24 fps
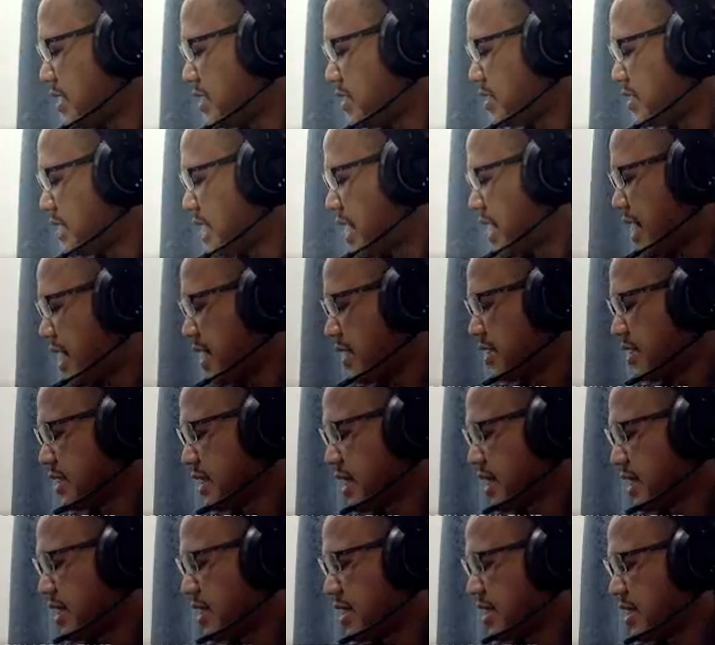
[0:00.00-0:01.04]

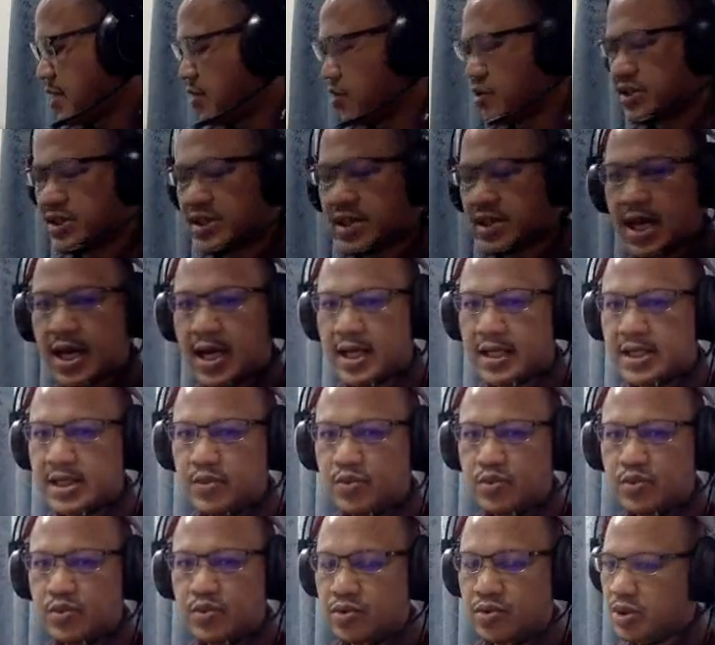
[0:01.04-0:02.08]
sa'atana, or sa'atunu.